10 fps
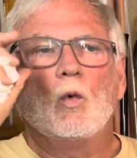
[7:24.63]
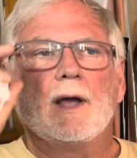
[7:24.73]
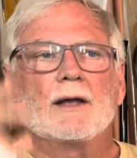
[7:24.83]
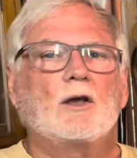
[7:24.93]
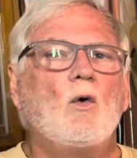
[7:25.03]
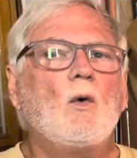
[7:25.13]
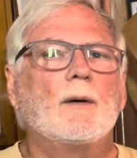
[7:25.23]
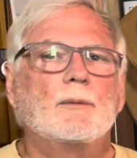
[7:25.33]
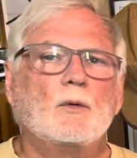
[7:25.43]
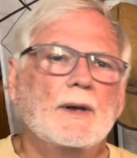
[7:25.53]
At
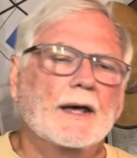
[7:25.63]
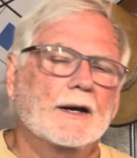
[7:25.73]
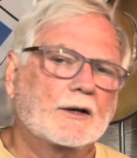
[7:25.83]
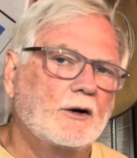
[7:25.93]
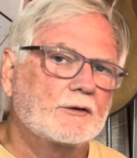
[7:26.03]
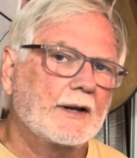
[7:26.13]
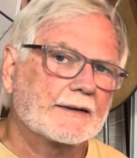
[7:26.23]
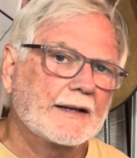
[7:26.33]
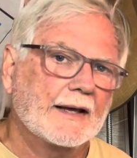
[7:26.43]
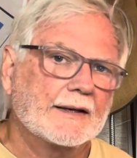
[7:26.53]
Co-op, when we got a coach
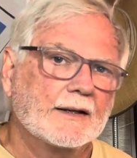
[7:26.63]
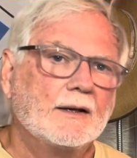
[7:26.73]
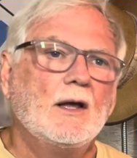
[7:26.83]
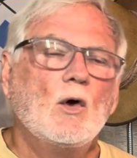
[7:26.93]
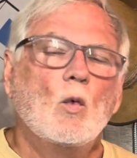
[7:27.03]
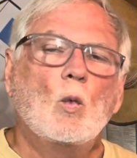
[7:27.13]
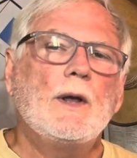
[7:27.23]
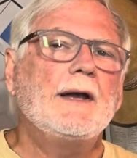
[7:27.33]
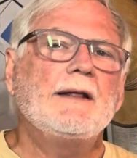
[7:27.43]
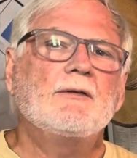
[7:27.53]
like that in,
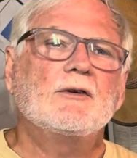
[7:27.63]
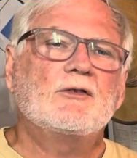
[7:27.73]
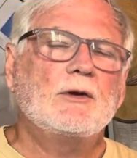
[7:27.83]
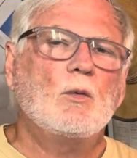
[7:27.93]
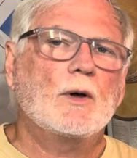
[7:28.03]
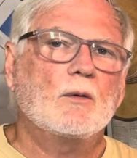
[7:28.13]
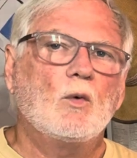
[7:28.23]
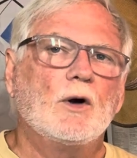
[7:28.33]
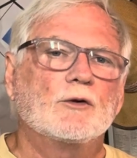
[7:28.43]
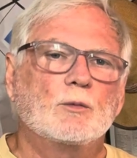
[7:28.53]
we didn't even see what it
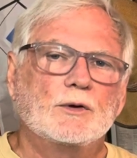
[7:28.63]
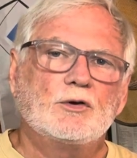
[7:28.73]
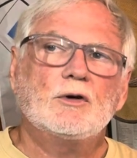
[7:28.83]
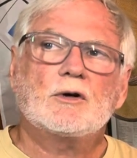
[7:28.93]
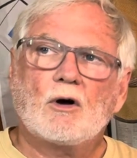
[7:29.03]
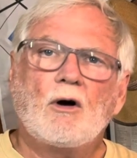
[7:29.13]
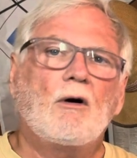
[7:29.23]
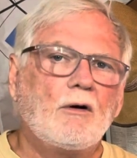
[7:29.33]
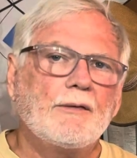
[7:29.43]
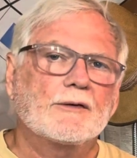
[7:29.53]
was. We took
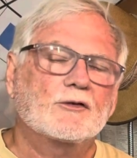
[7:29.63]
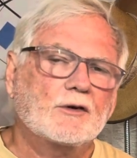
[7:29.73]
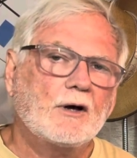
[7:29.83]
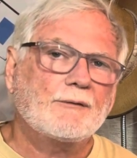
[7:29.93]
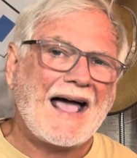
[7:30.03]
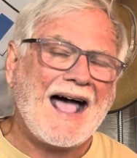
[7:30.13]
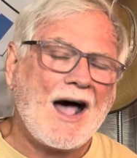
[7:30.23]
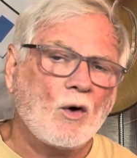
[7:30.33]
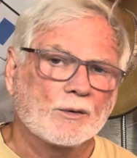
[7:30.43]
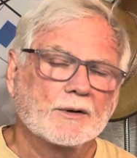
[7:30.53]
all the stuff
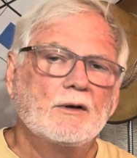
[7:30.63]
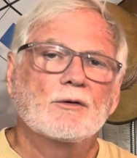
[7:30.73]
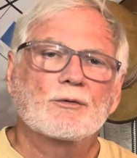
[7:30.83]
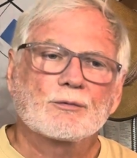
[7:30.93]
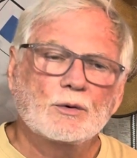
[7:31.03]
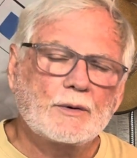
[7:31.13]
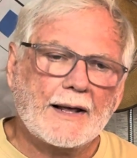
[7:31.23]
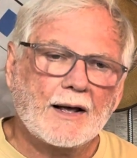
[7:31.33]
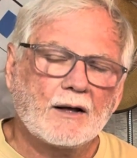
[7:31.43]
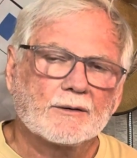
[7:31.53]
out, threw it
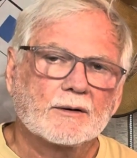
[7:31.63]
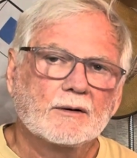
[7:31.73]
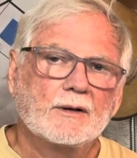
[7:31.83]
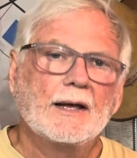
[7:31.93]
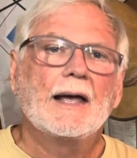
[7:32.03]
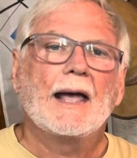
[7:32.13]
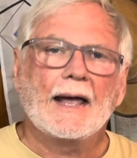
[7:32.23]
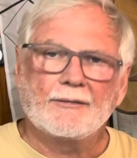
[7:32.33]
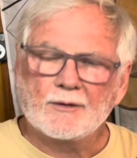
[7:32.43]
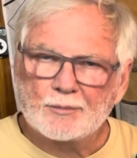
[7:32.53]
out,
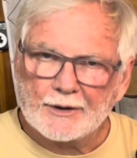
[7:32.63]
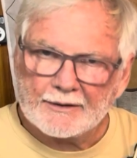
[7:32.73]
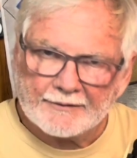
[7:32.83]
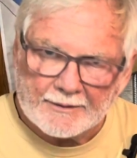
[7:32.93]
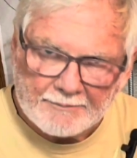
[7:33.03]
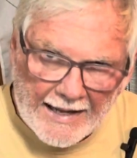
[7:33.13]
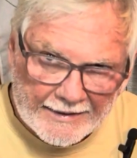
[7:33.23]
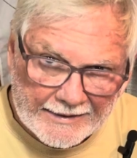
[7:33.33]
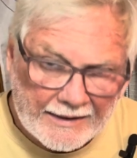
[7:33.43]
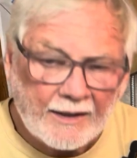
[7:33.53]
and then put everything
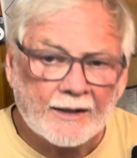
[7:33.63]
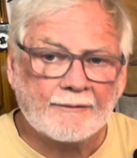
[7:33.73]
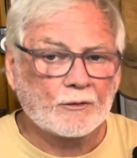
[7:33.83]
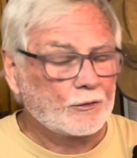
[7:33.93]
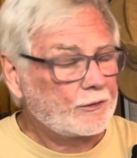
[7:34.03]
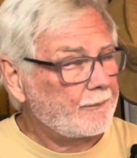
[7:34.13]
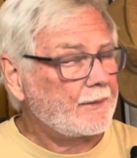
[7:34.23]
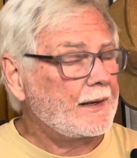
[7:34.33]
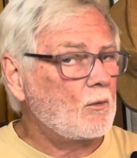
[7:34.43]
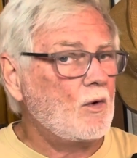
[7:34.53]
back in if it was
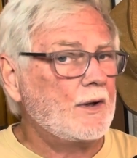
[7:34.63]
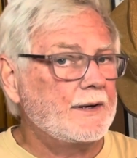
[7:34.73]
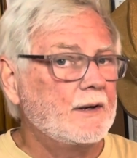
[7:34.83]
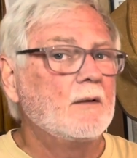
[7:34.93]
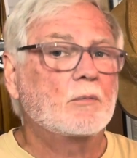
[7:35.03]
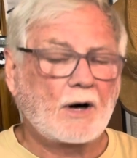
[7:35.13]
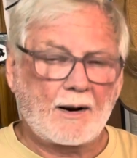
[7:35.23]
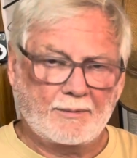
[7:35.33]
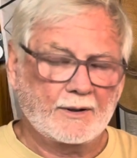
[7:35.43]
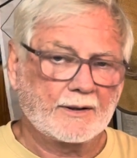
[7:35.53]
something they wanted
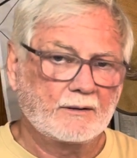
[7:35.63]
properly.